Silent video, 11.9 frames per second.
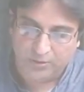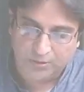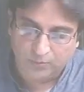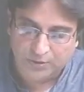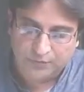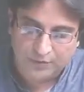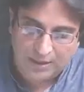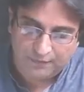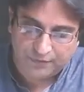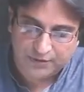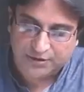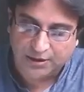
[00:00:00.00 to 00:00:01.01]
within which we have
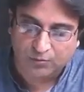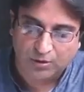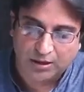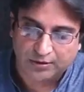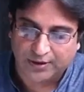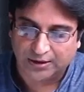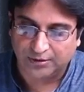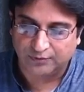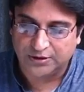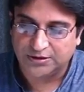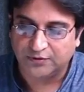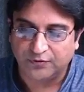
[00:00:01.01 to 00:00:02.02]
first an equilateral triangle,
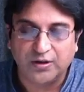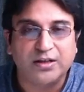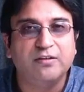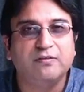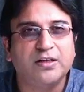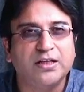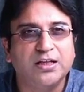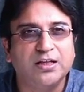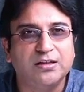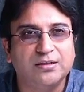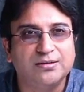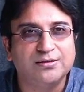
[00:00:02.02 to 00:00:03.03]
which is a very,
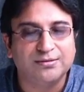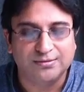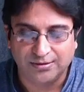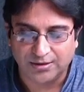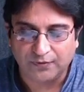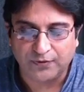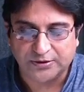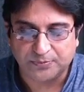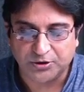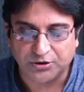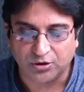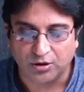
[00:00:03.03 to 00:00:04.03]
very rough
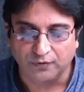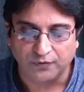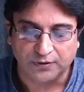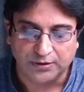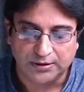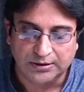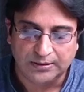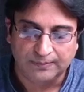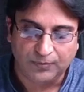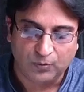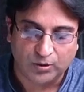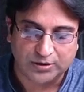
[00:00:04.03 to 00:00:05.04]
expression of
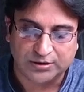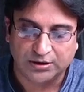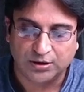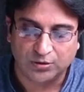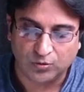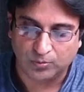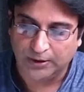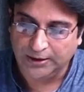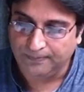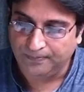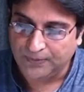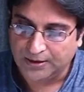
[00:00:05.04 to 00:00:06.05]
what a circle could
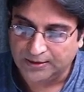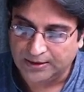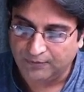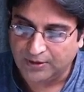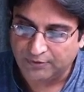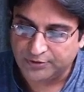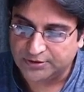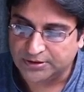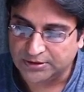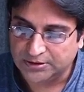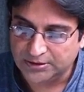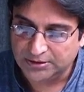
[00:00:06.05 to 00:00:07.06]
be. Then we have a
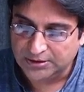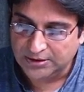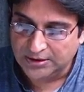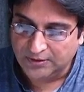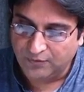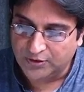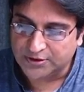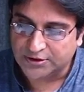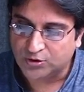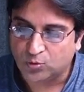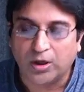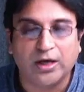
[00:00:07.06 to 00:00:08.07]
circle which is a
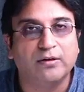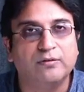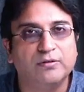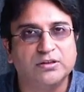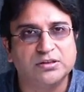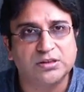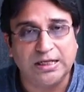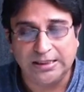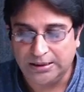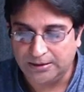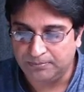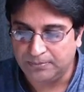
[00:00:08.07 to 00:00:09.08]
square, which is
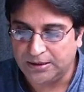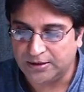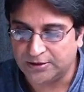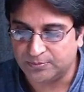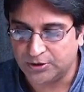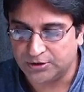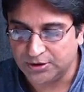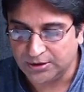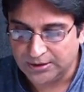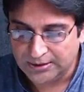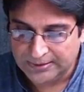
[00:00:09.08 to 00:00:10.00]
slightly a better expression,